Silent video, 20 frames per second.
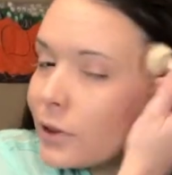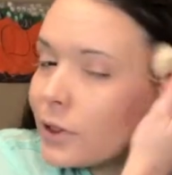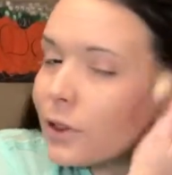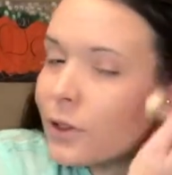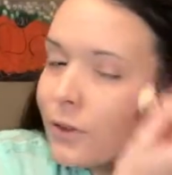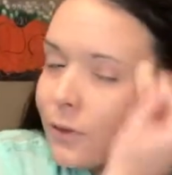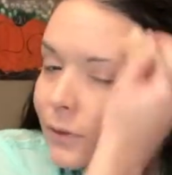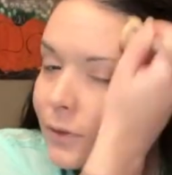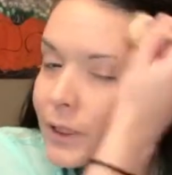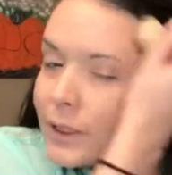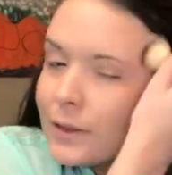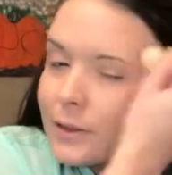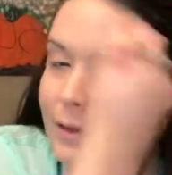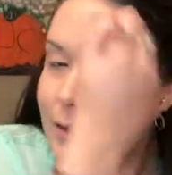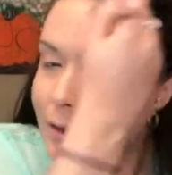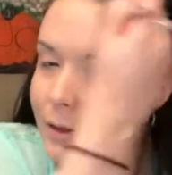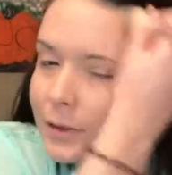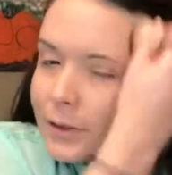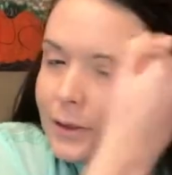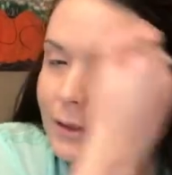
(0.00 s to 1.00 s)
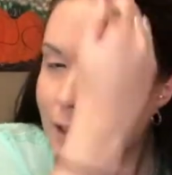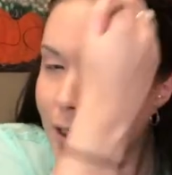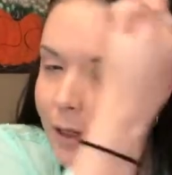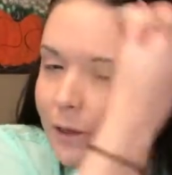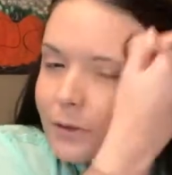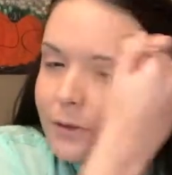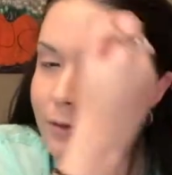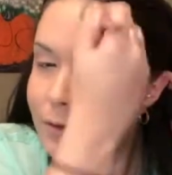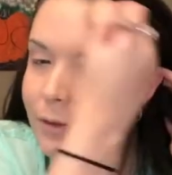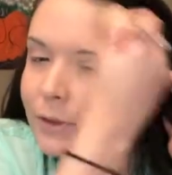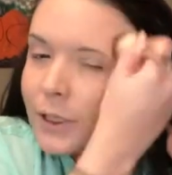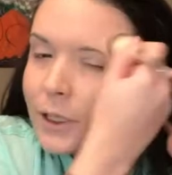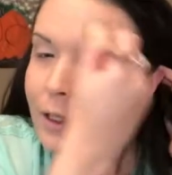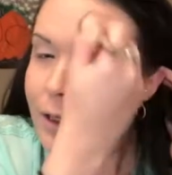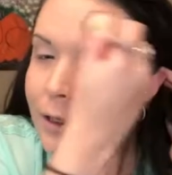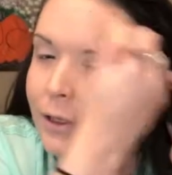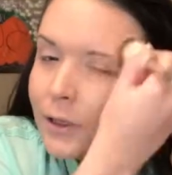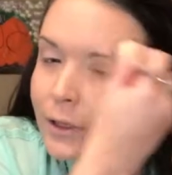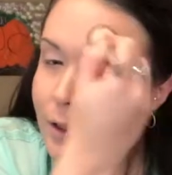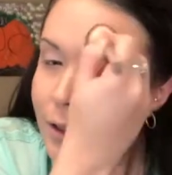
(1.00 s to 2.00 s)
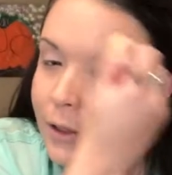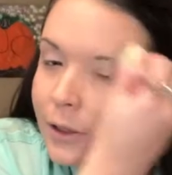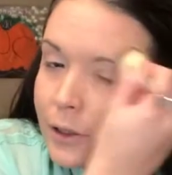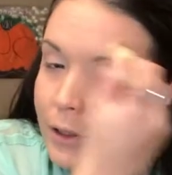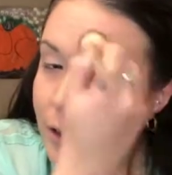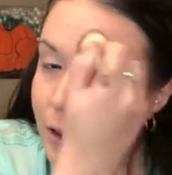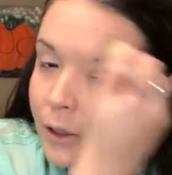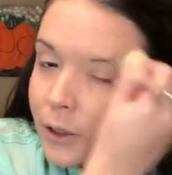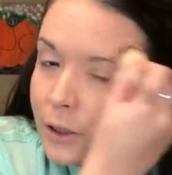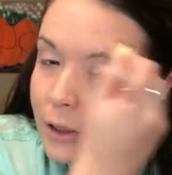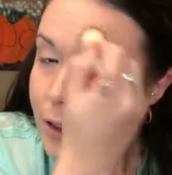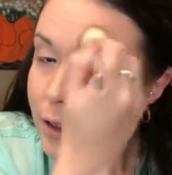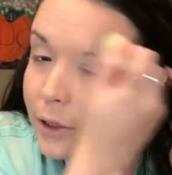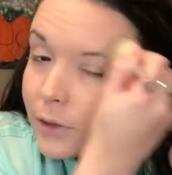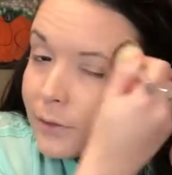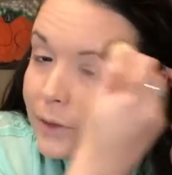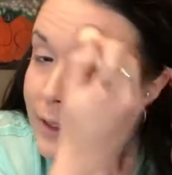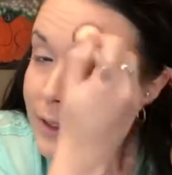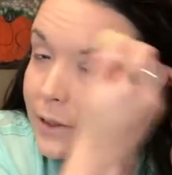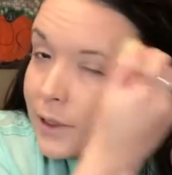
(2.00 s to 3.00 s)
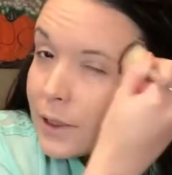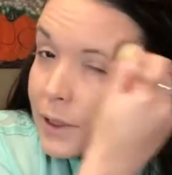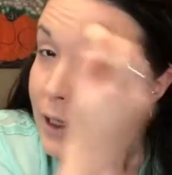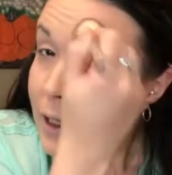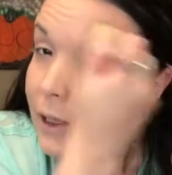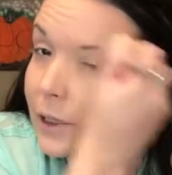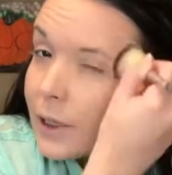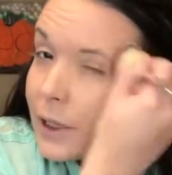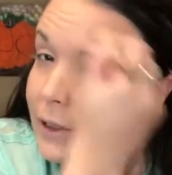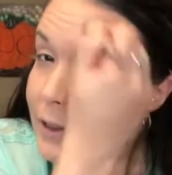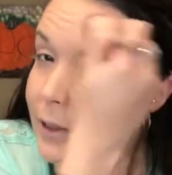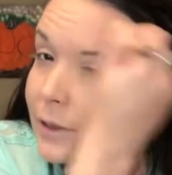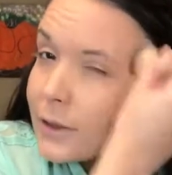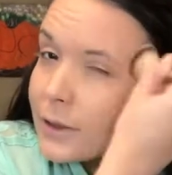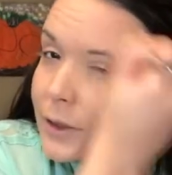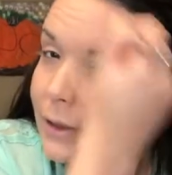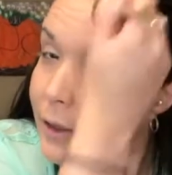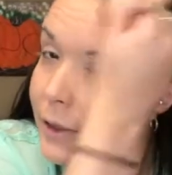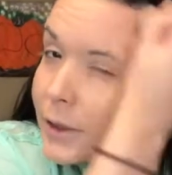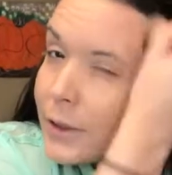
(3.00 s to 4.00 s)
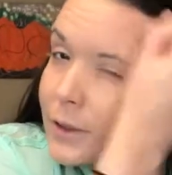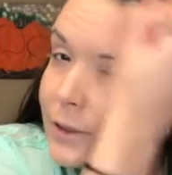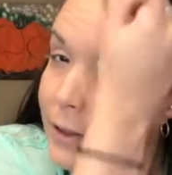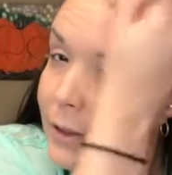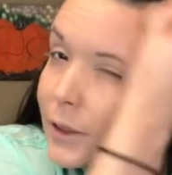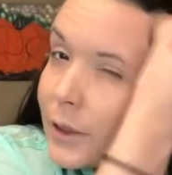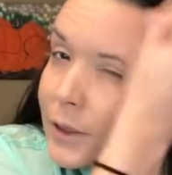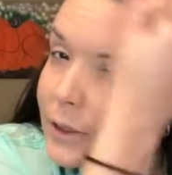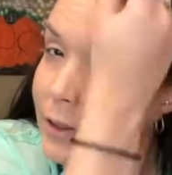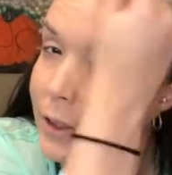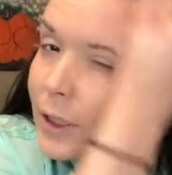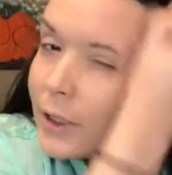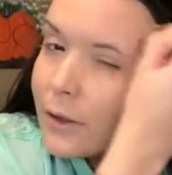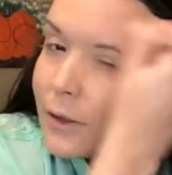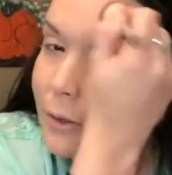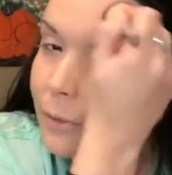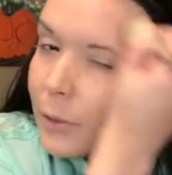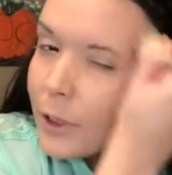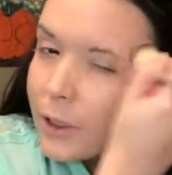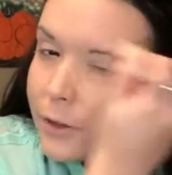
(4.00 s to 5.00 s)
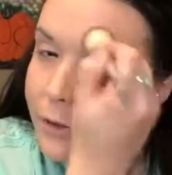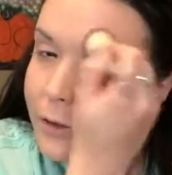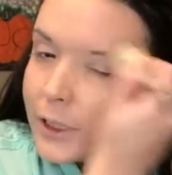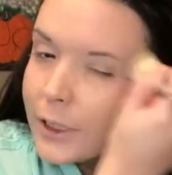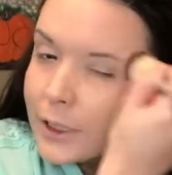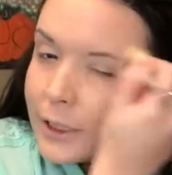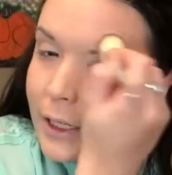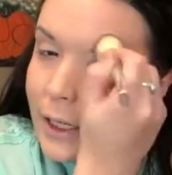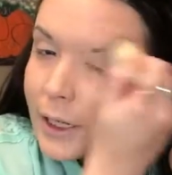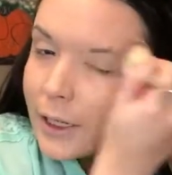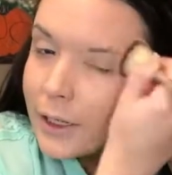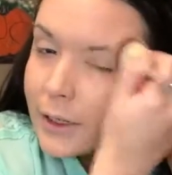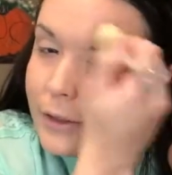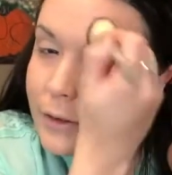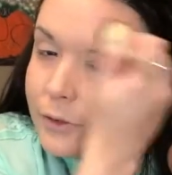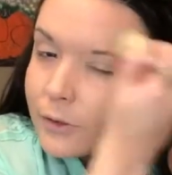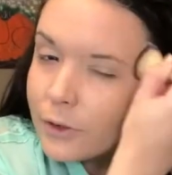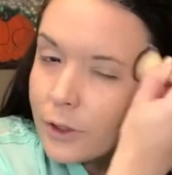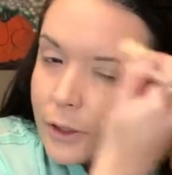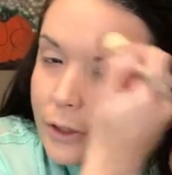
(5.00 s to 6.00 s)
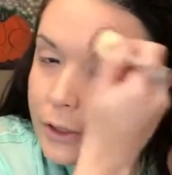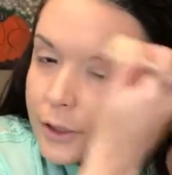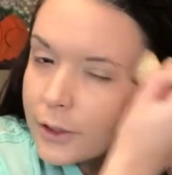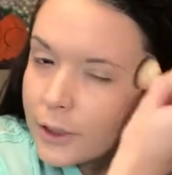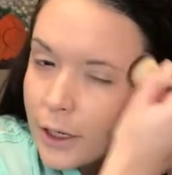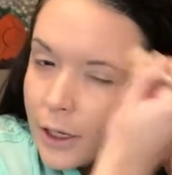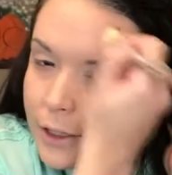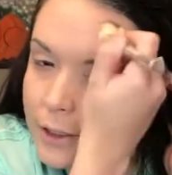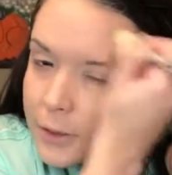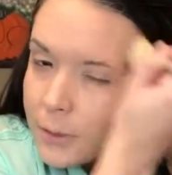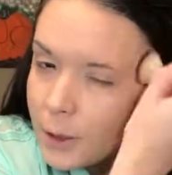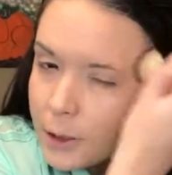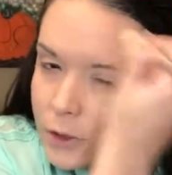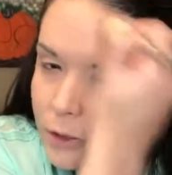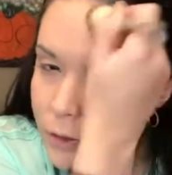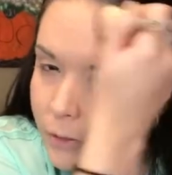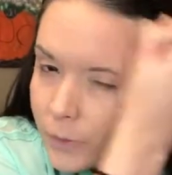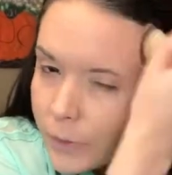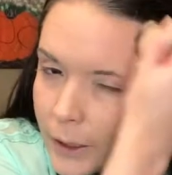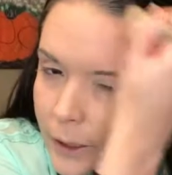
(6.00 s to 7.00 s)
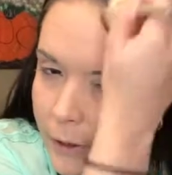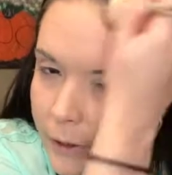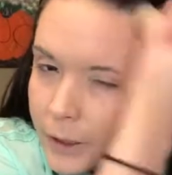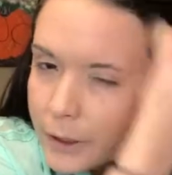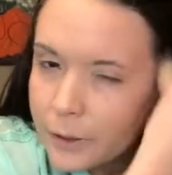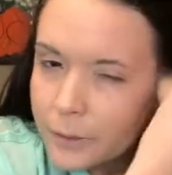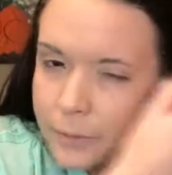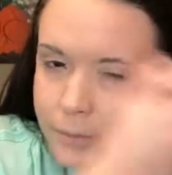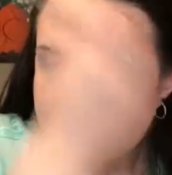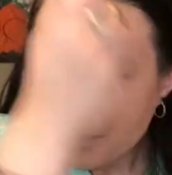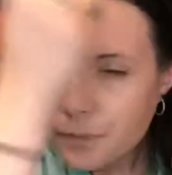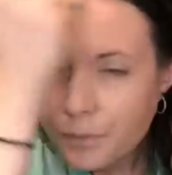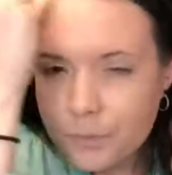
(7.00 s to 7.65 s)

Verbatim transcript: QVC and stuff. QVC and HSN, I used to like check them every day for their Today Special Value.